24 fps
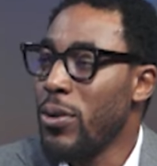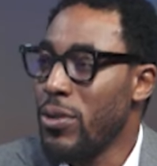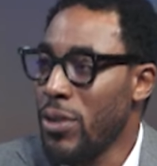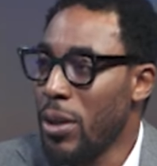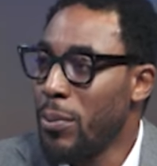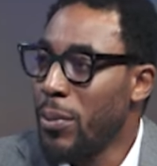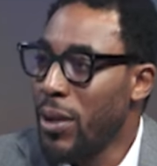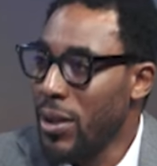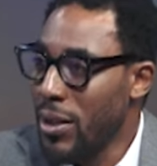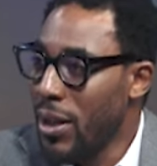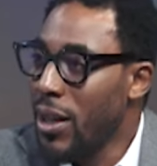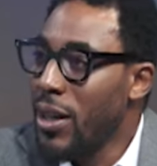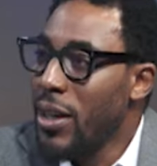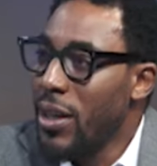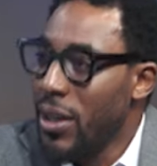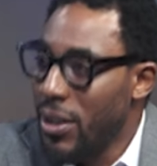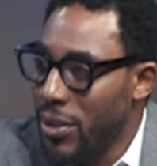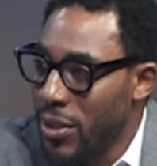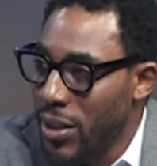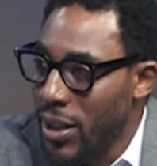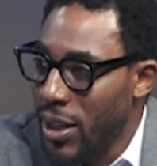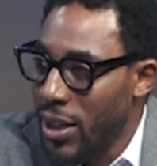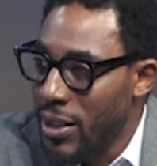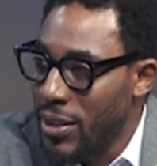some other
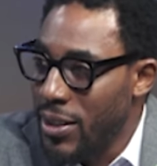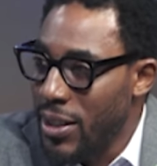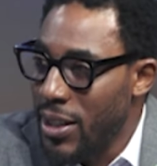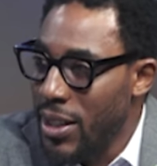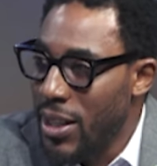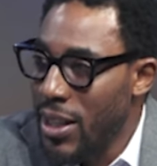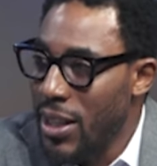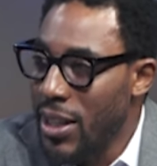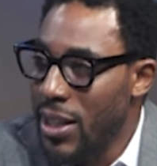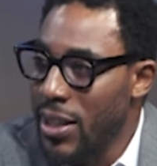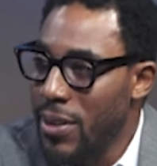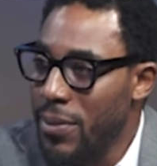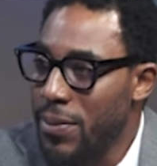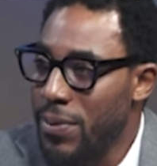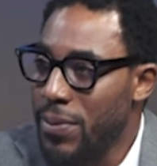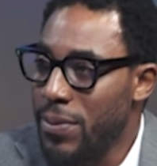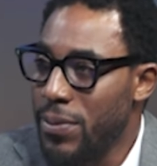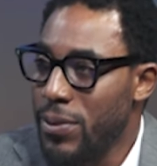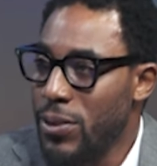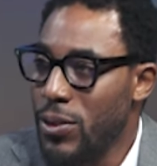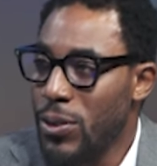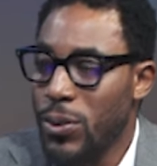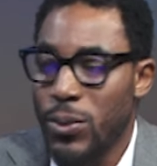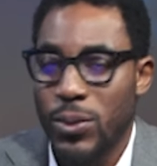areas. If
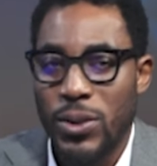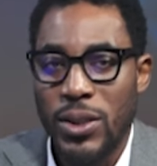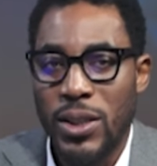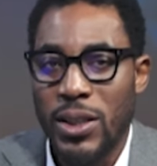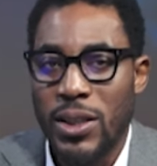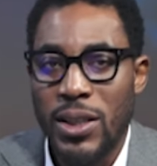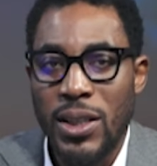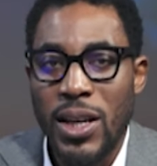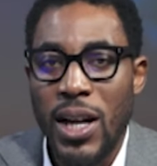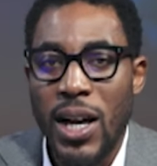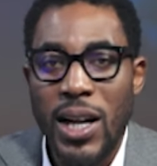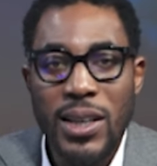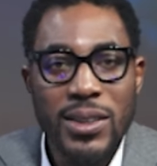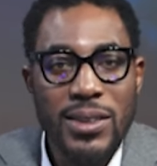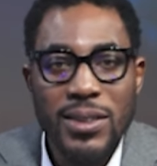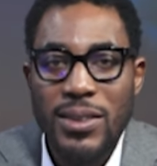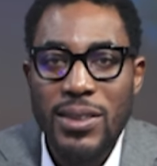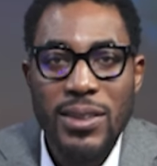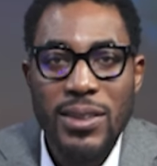you did not